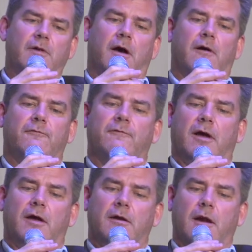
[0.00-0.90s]
of,
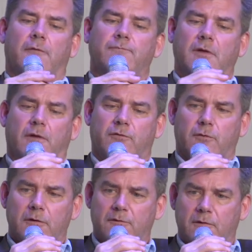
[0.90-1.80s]
uh, of, of,
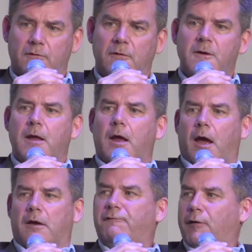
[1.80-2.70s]
sources
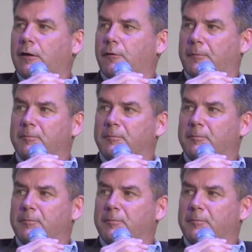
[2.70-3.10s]
and follow them